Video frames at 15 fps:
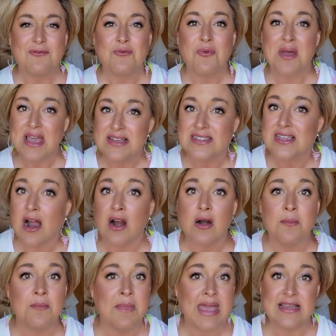Wigs
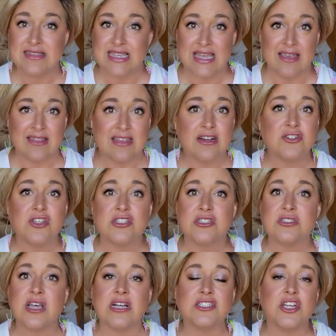are amazing. They're
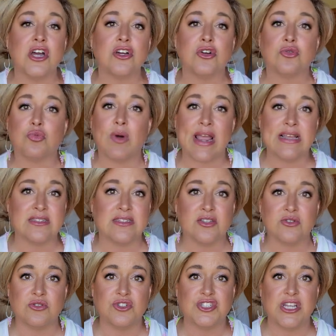such a great
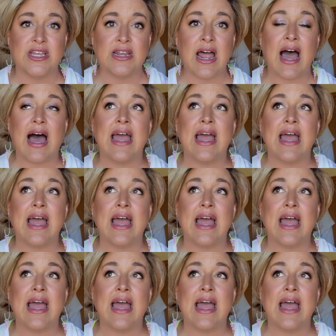solution.